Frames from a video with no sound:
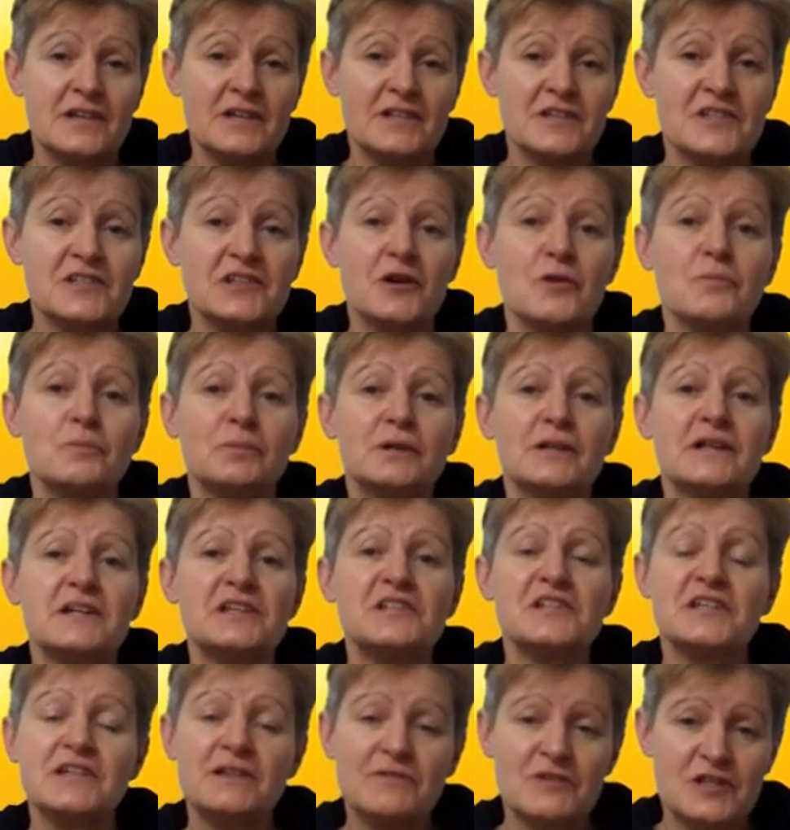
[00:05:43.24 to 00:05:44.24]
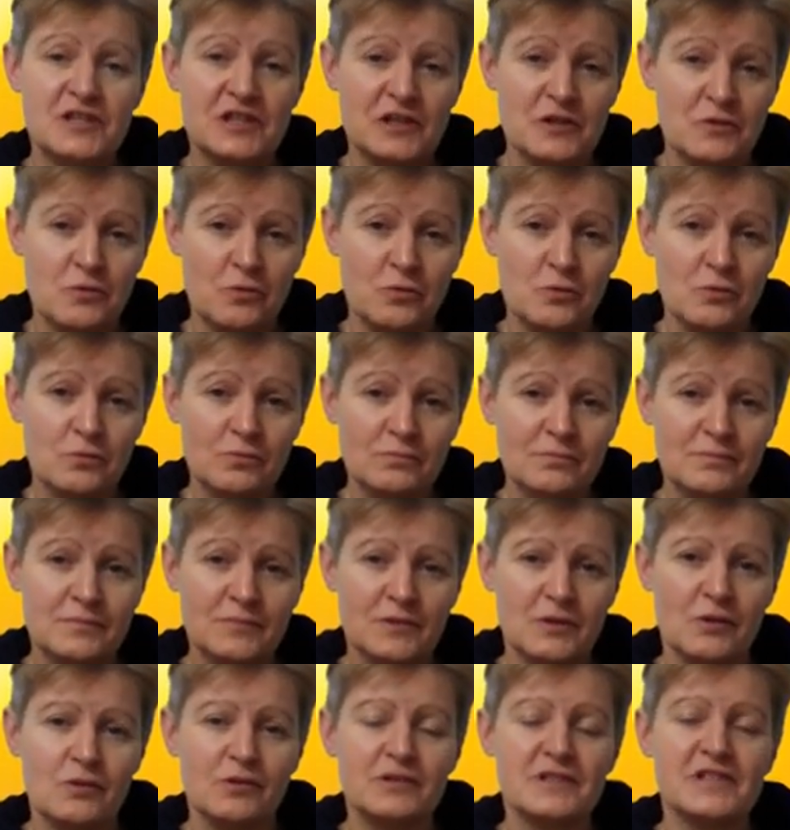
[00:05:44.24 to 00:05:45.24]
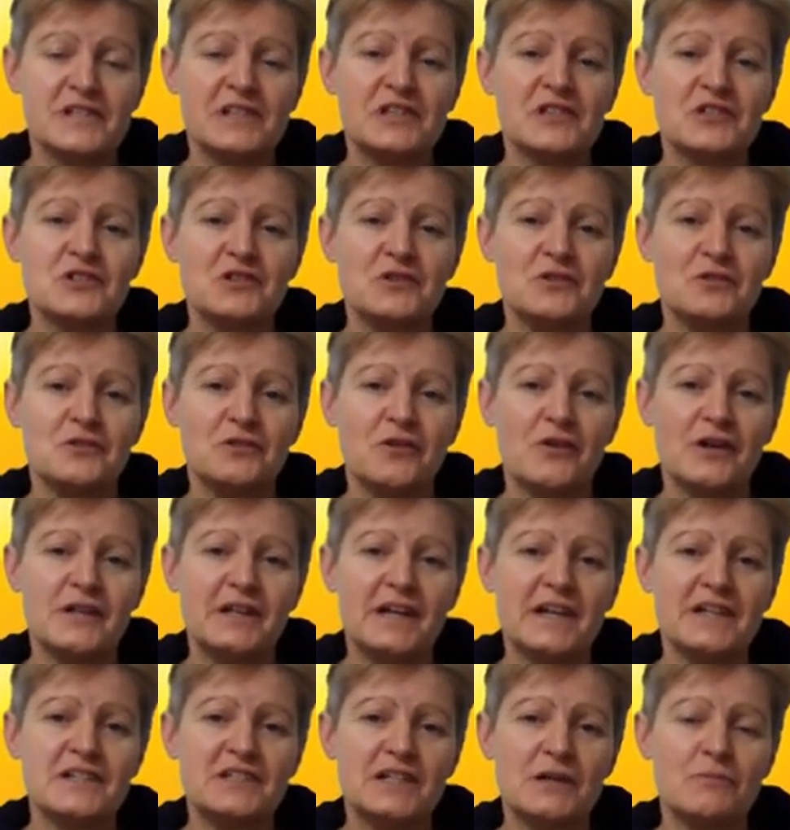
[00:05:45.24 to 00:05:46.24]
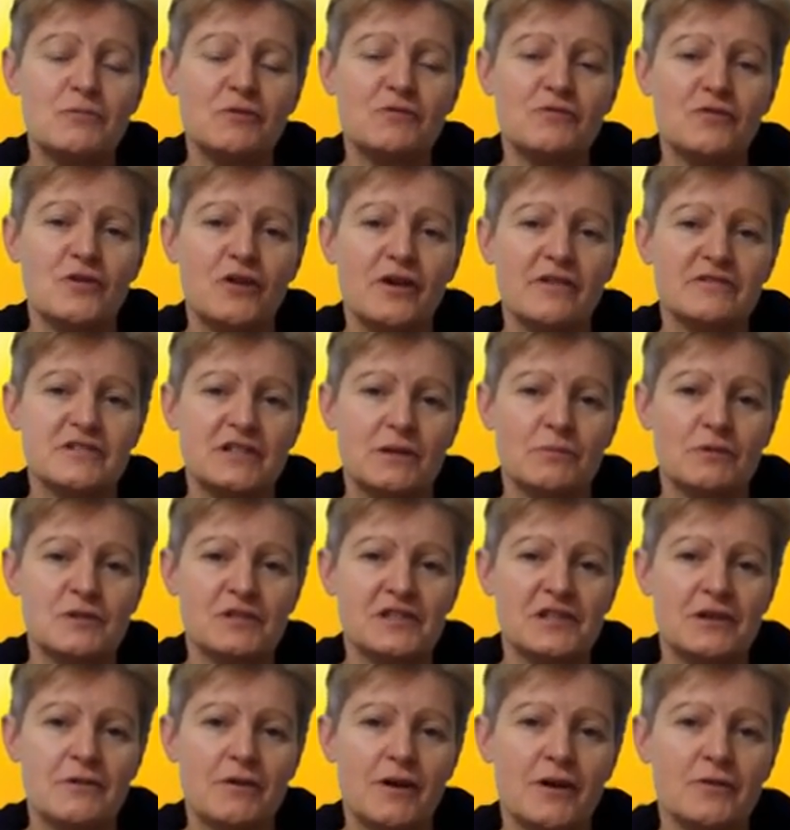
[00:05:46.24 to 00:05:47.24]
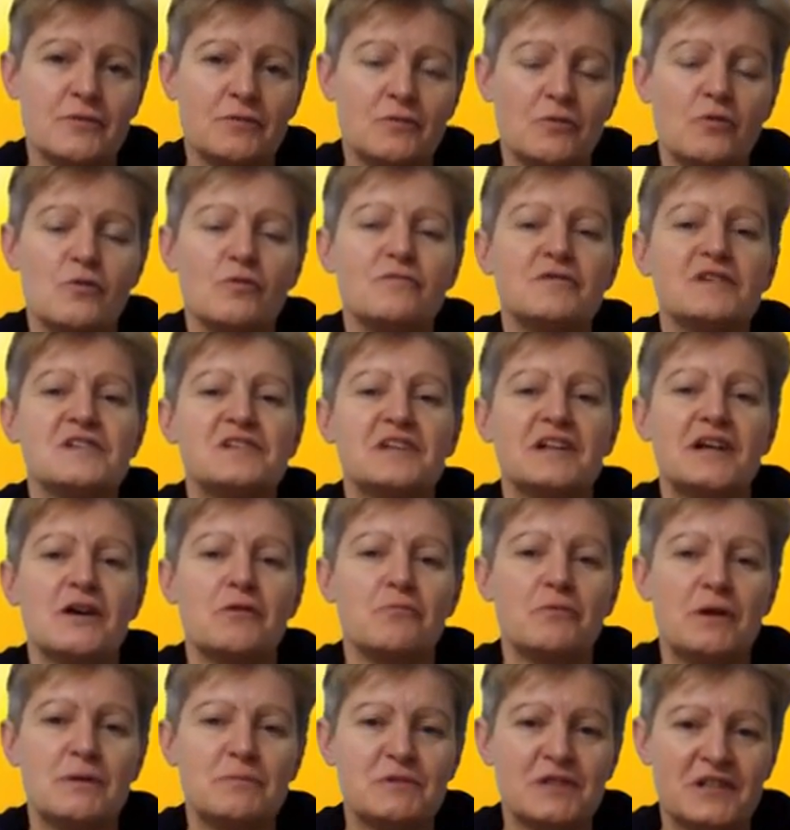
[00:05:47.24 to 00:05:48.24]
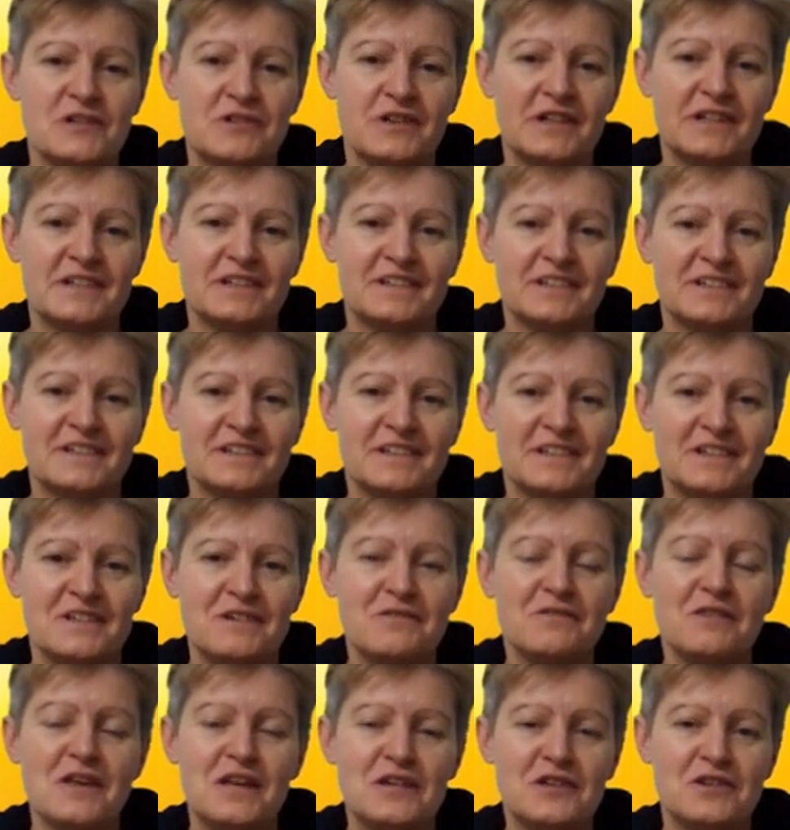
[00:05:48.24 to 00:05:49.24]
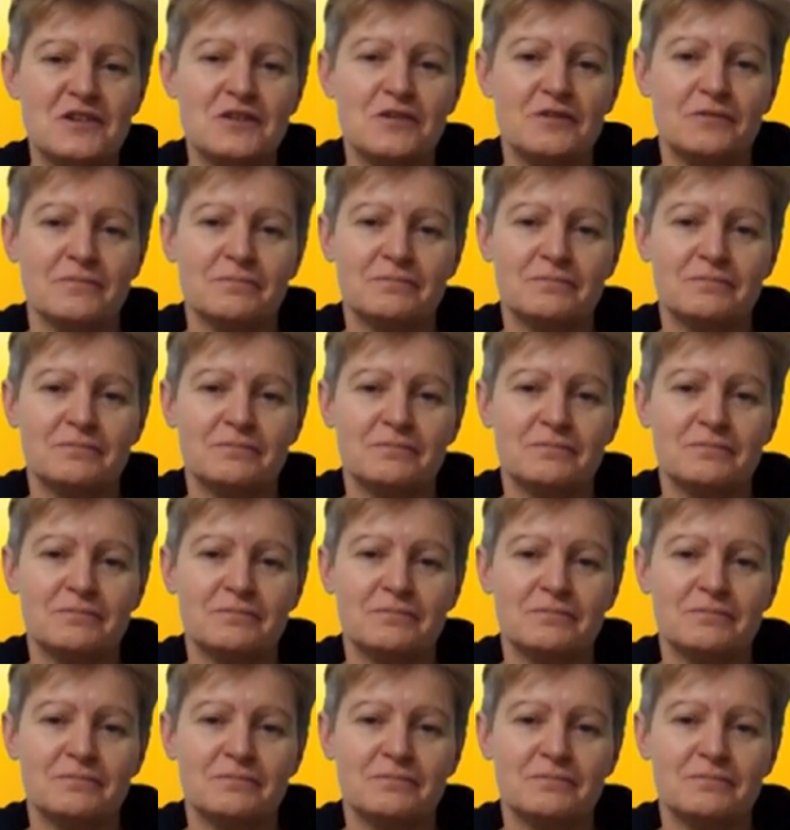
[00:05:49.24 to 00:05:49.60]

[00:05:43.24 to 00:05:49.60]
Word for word: so please give us a call on 6298 5500 or visit our website. Thank you.